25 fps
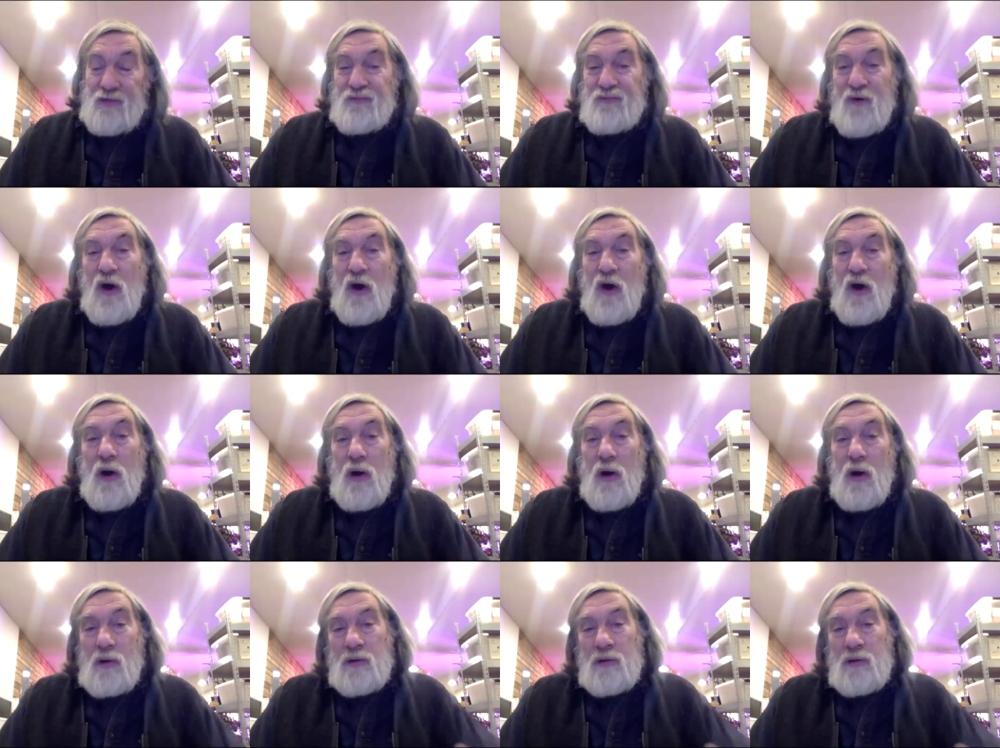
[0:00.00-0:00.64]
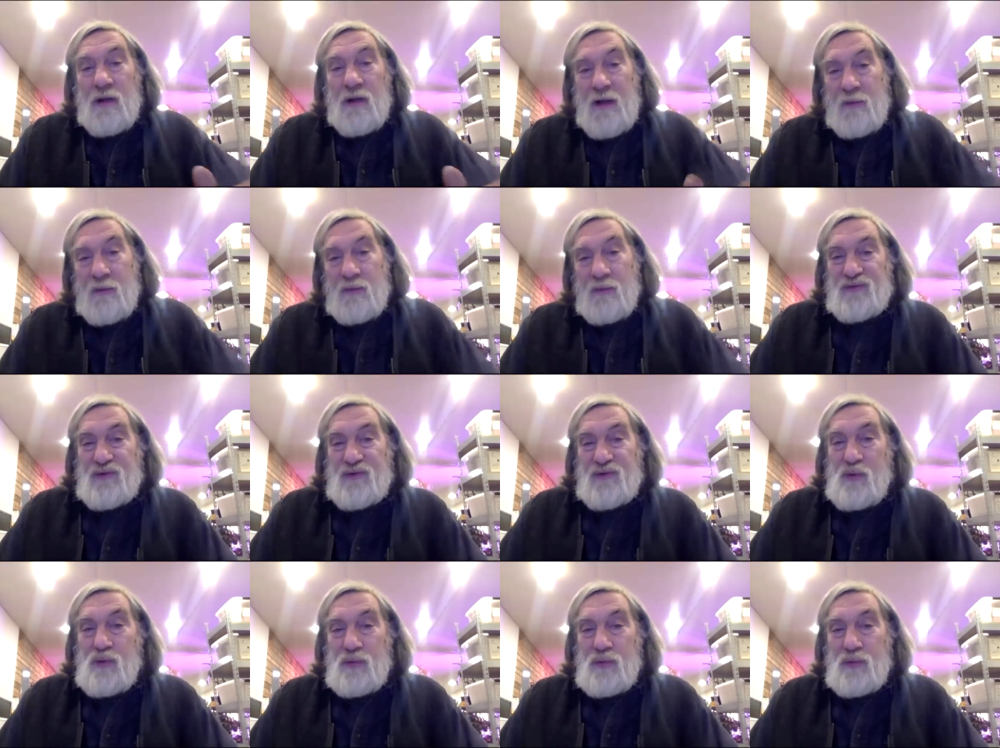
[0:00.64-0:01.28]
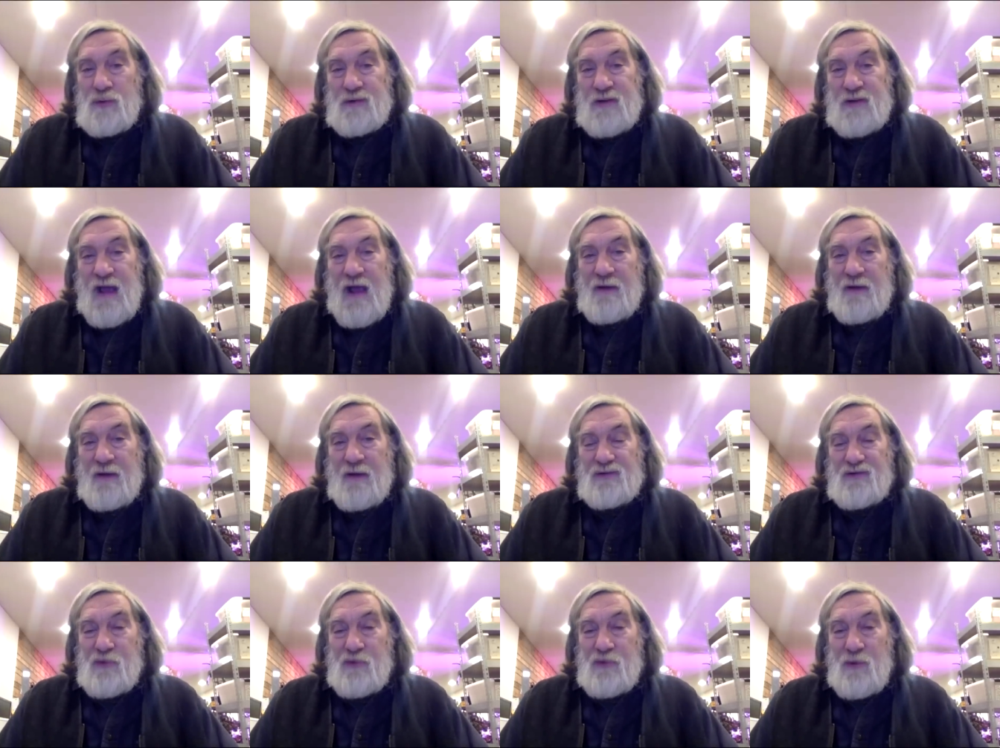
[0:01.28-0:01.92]
and in the fall, it was
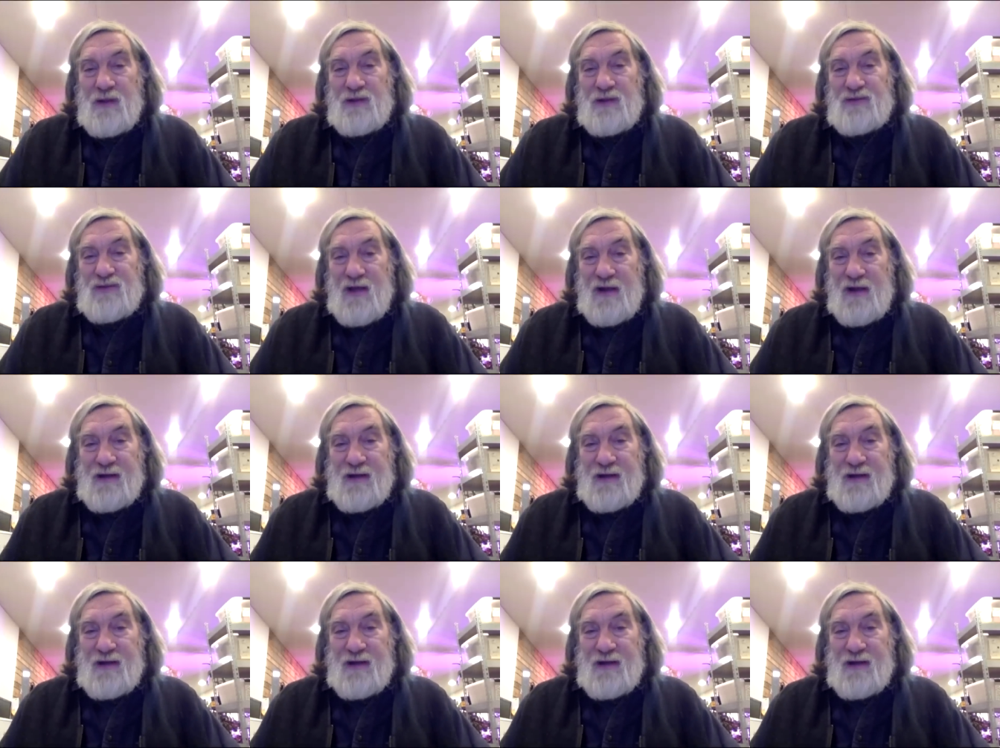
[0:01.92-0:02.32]
cooled down.